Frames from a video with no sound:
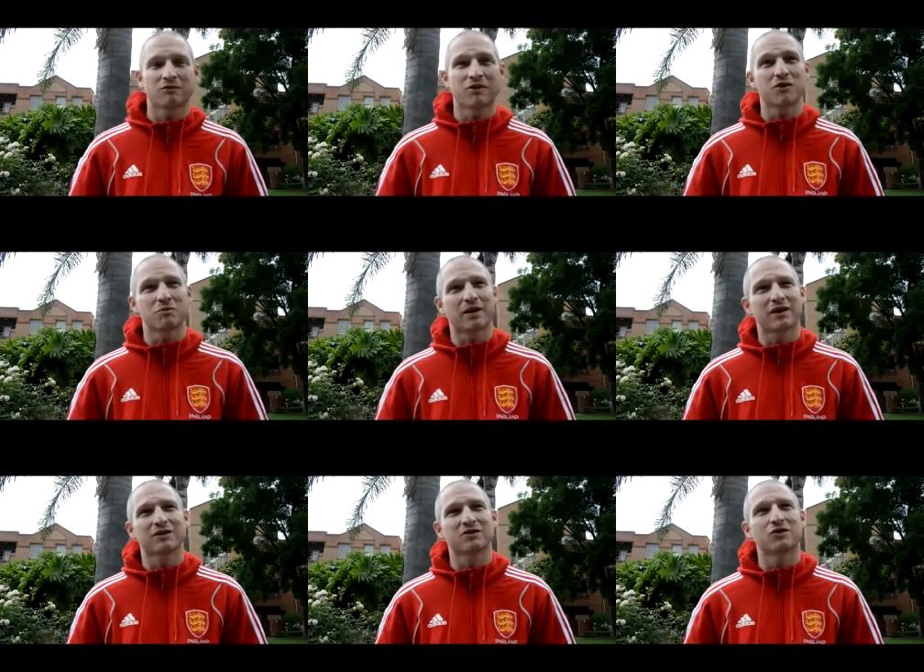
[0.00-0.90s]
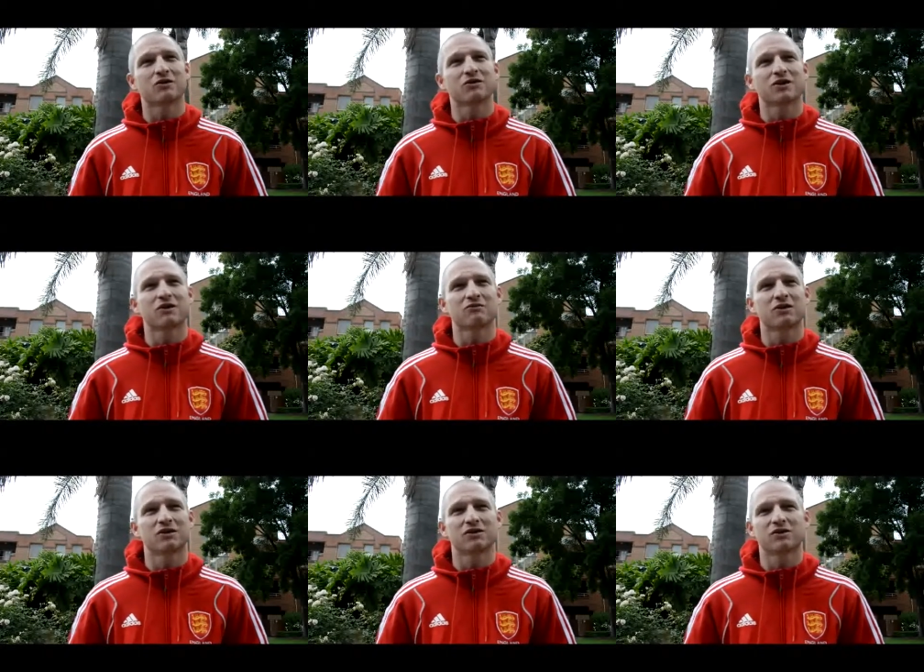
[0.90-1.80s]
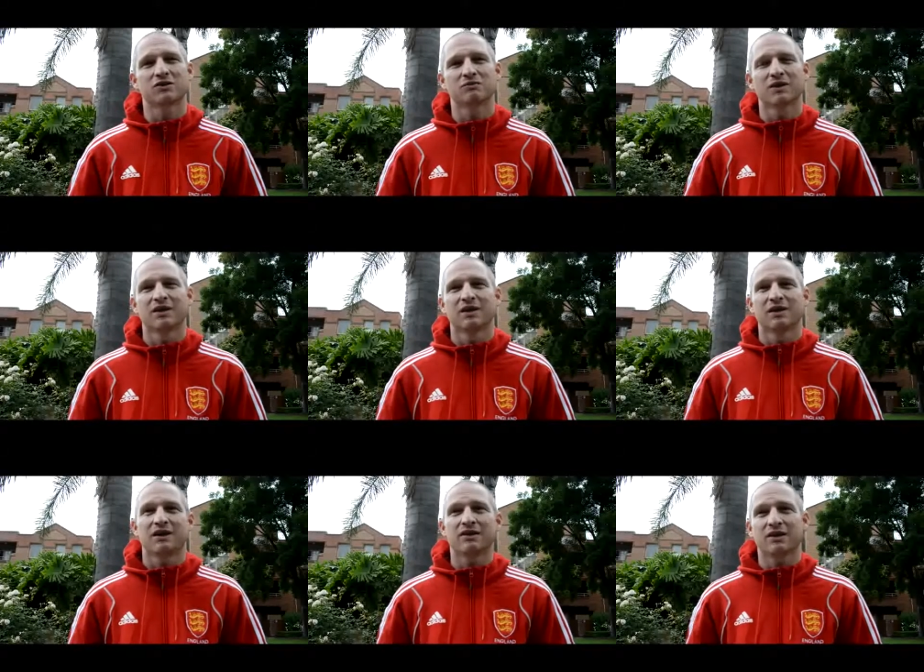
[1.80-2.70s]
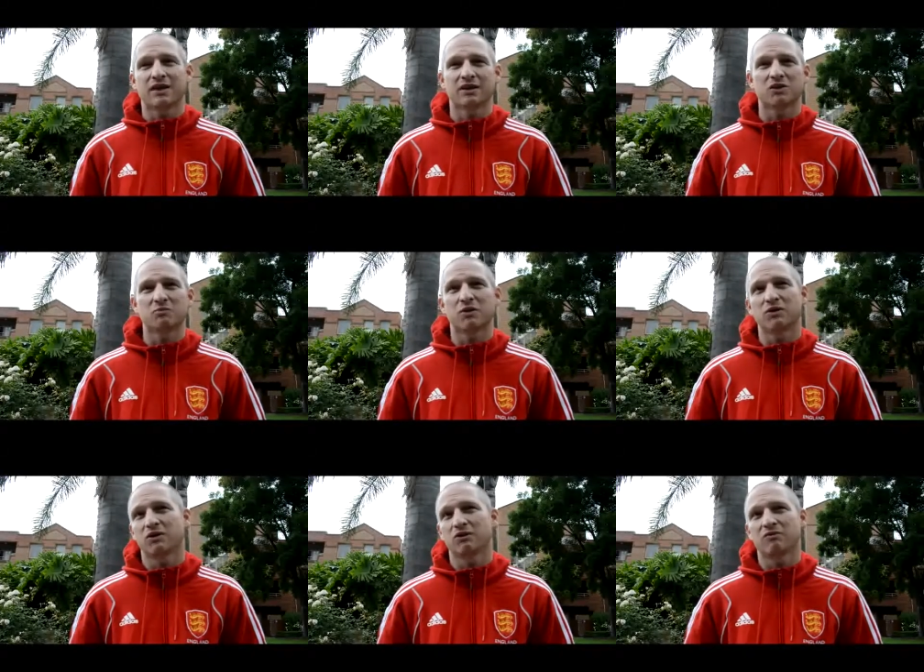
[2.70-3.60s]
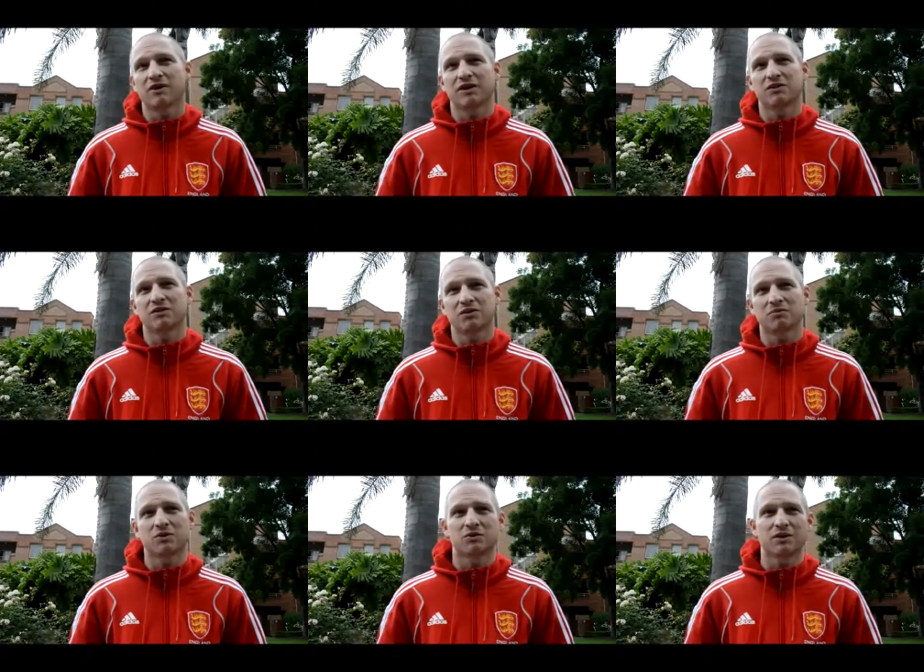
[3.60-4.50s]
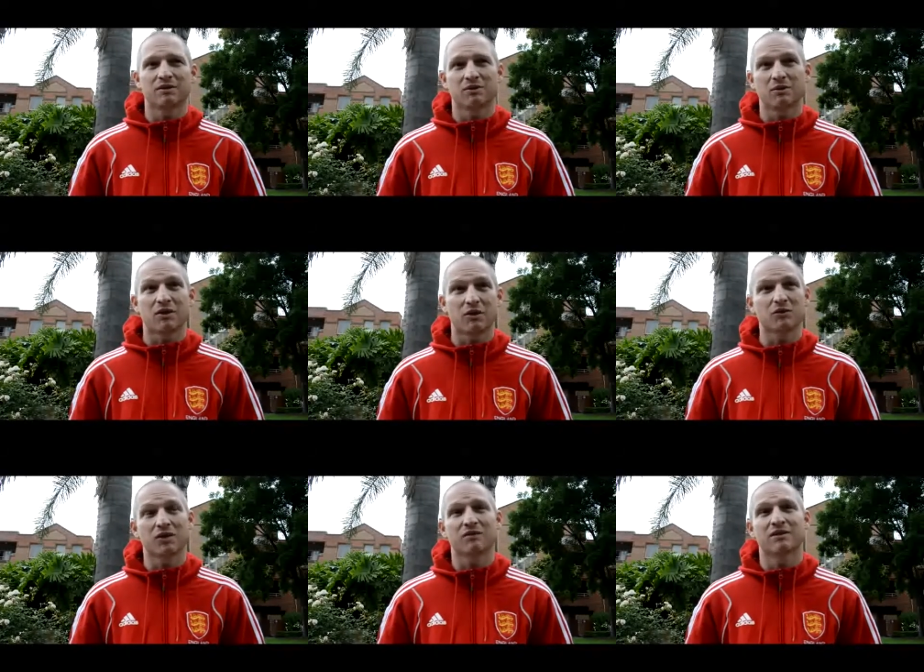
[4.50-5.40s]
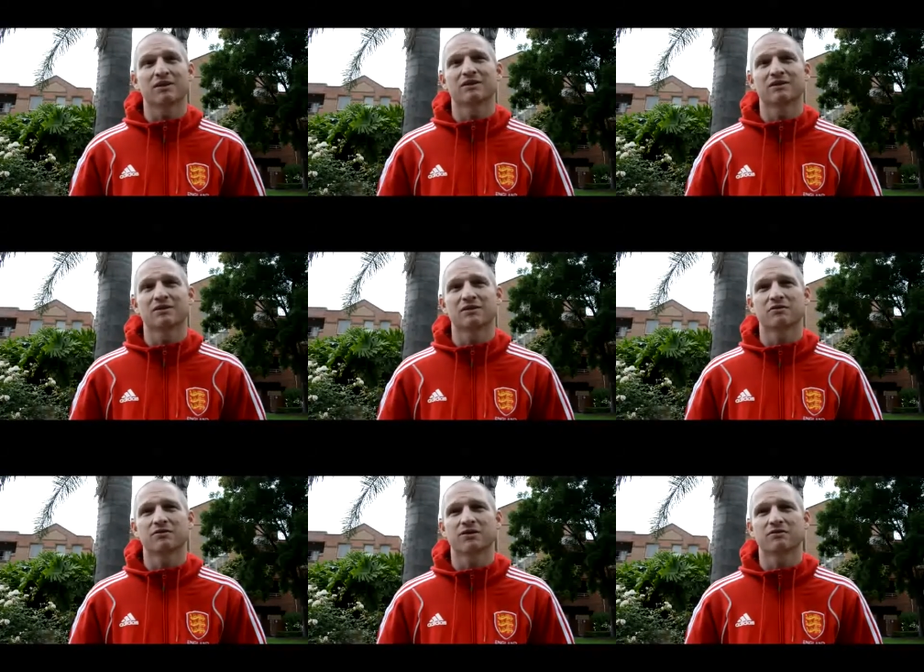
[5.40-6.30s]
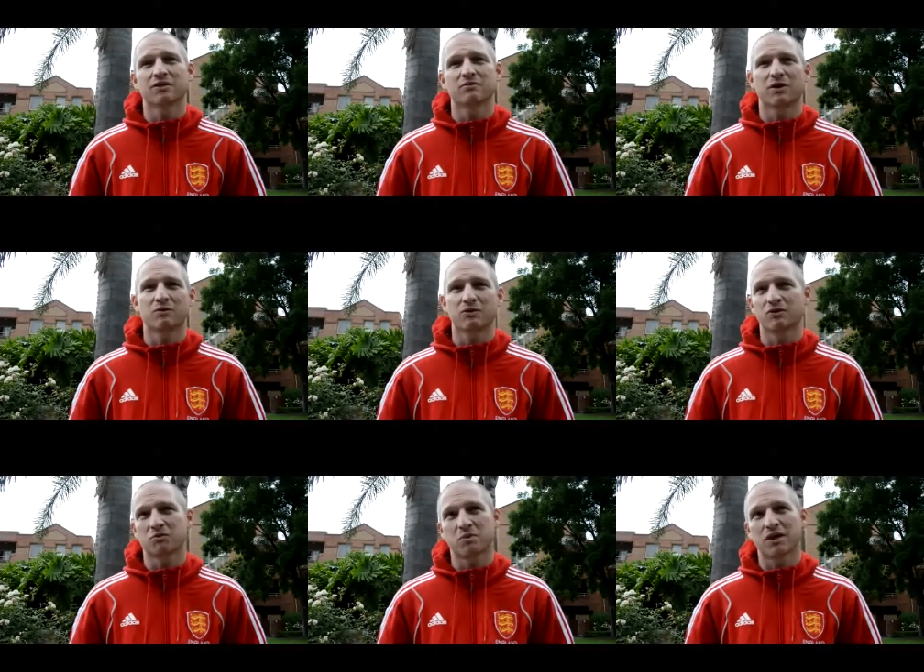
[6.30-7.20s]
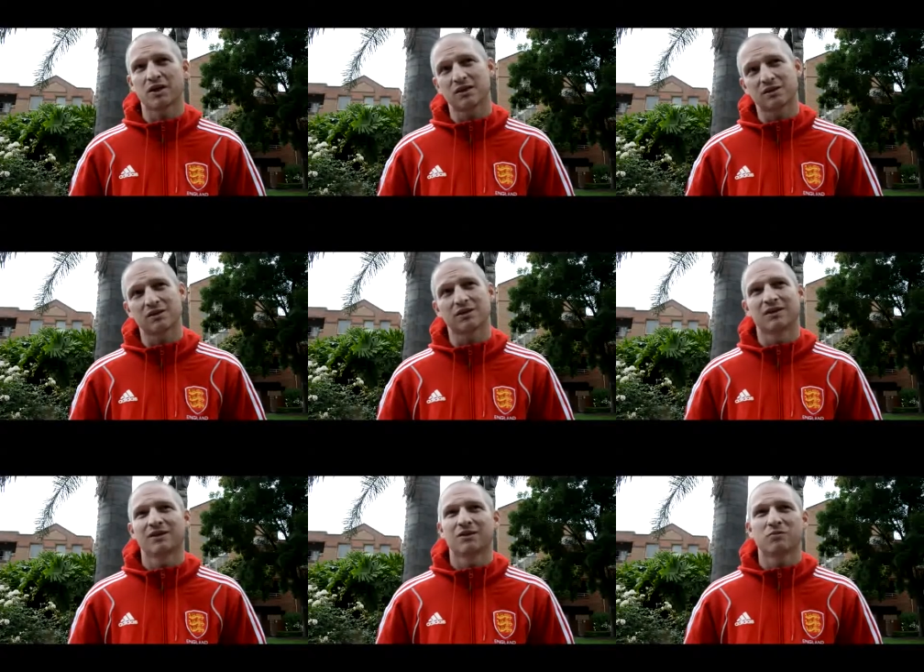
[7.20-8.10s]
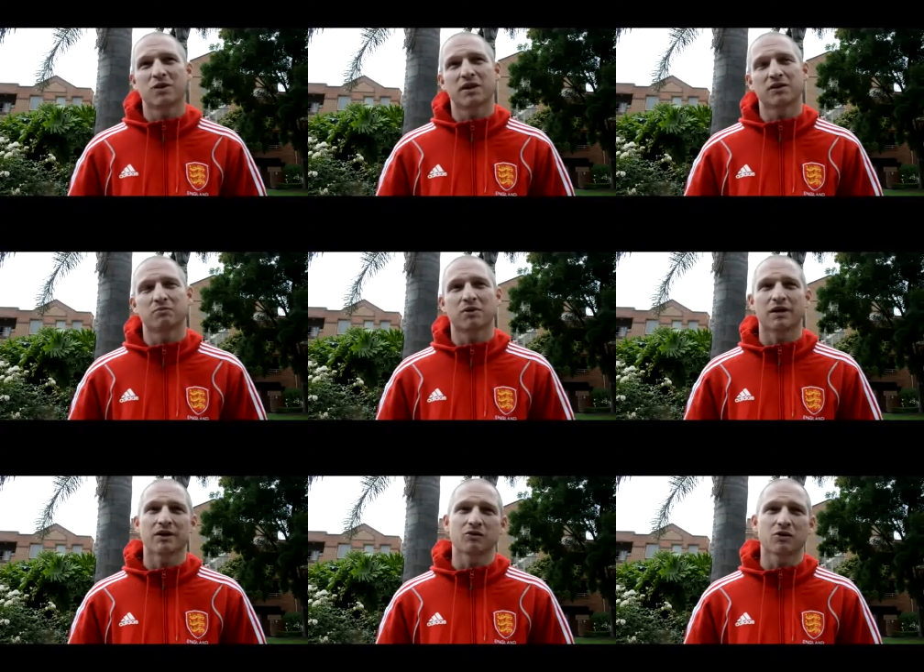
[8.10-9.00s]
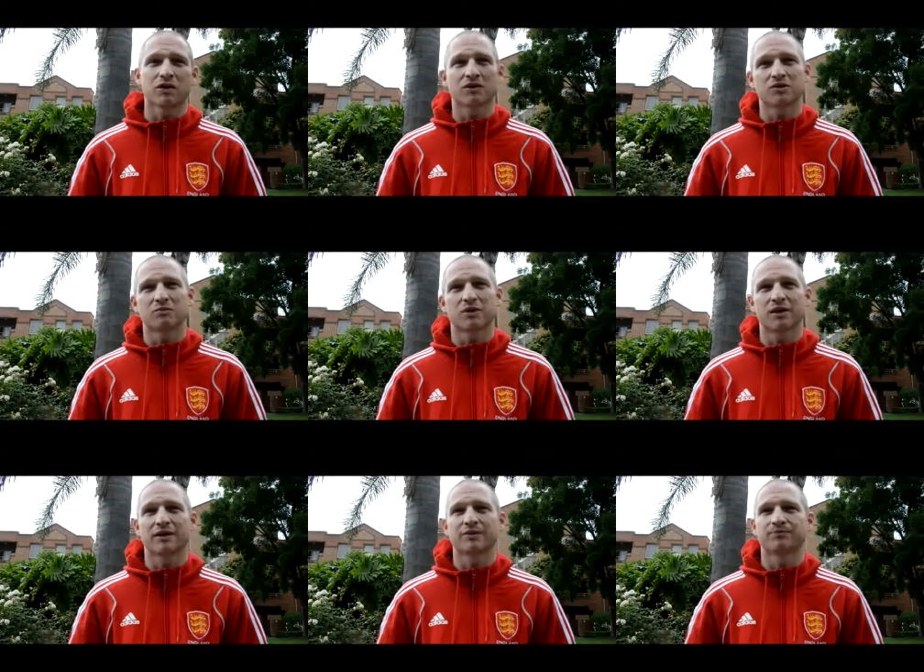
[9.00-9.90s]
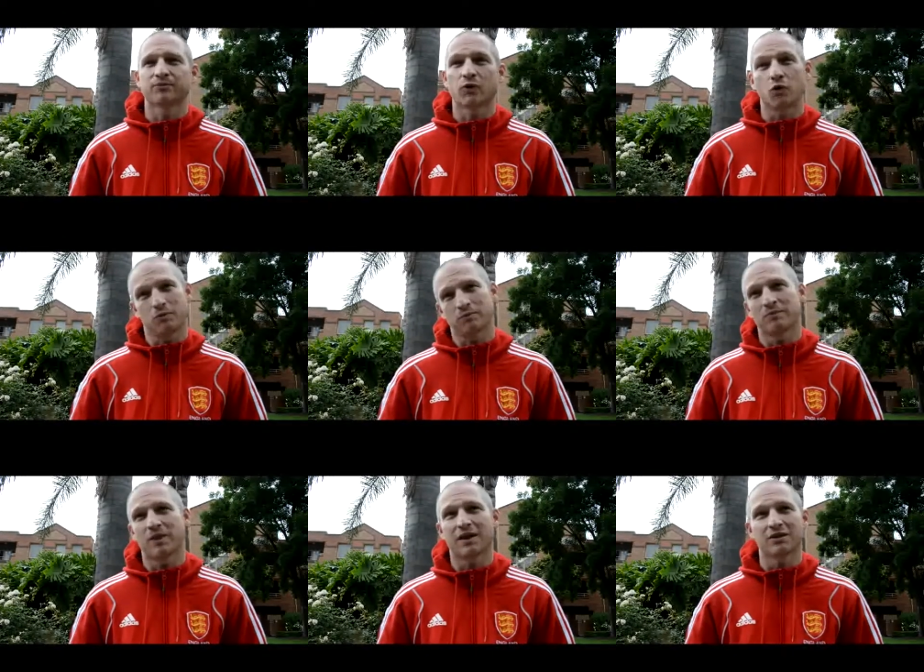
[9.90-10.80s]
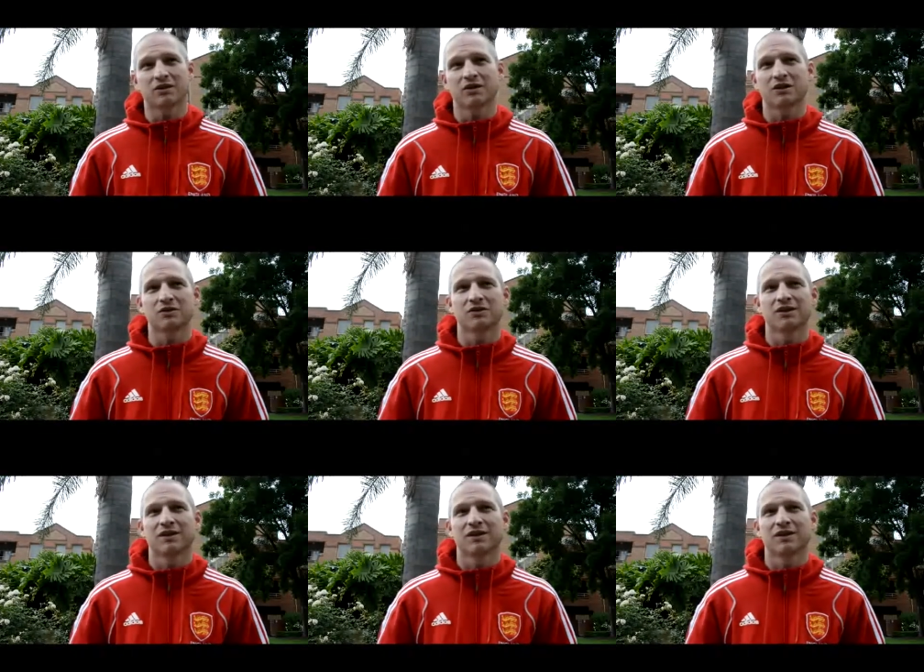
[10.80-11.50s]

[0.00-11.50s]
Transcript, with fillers: feedback and not uh, criticism, and then actually building on the relationship between the, those giving the, the, feedback, whether it's peers, player to player, or coach to player, mm. or player to coach.